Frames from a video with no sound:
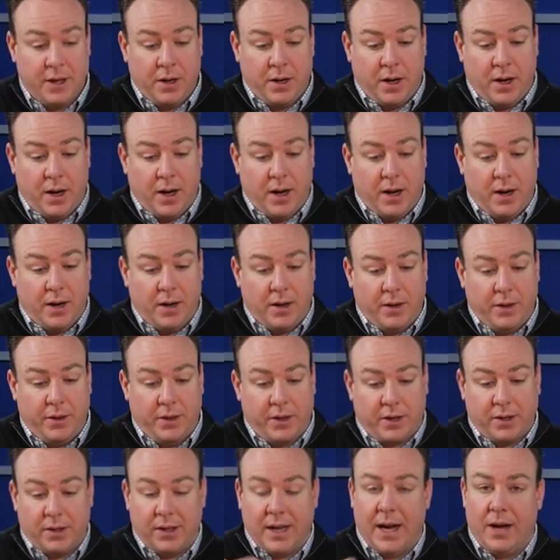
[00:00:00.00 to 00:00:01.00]

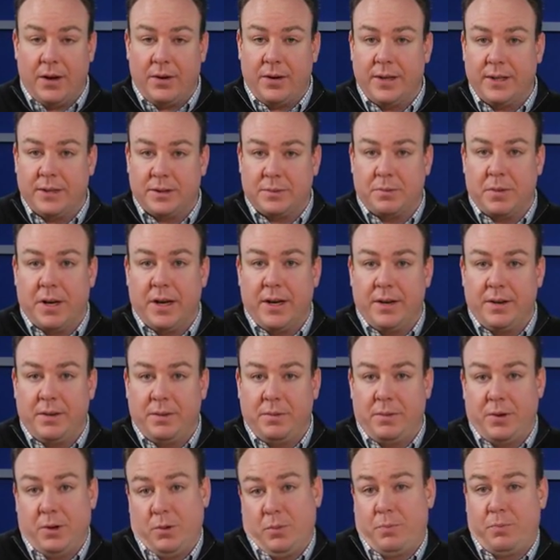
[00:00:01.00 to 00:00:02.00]
the cloud has
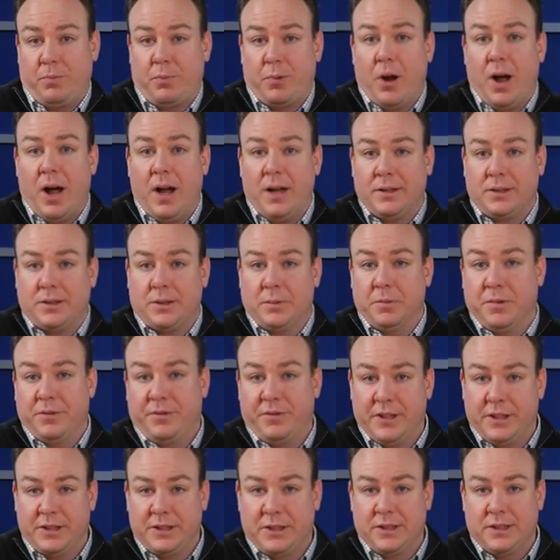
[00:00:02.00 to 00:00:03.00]
brought some
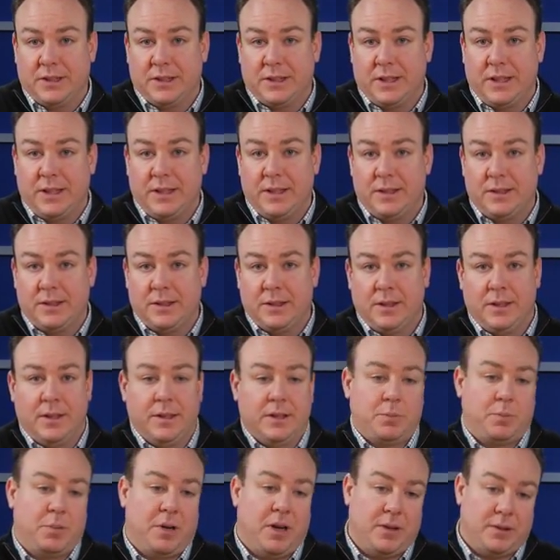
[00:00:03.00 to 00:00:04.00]
efficiencies,
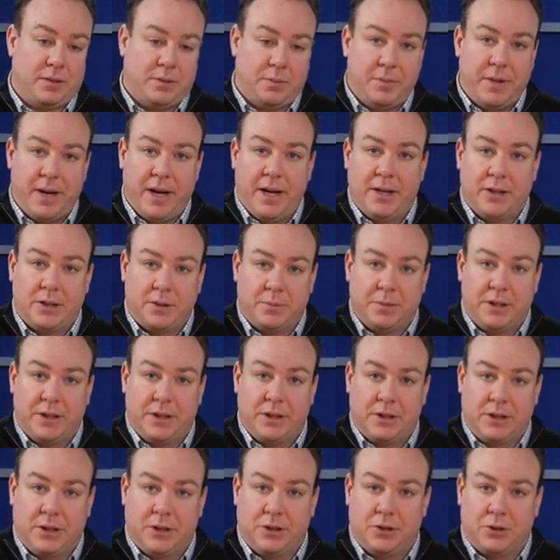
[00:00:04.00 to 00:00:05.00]
it's brought some
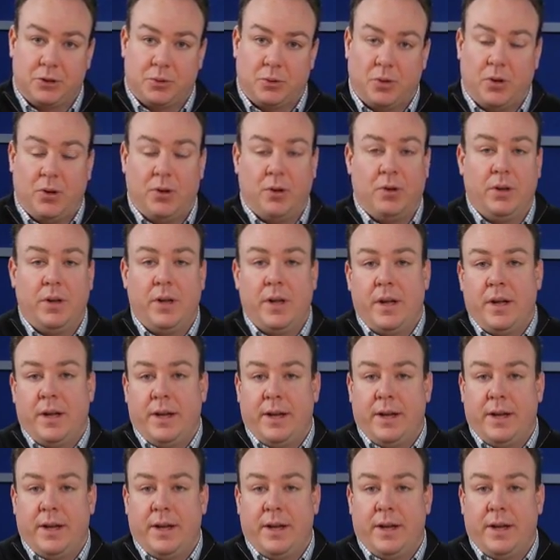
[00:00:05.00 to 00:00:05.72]
management and control,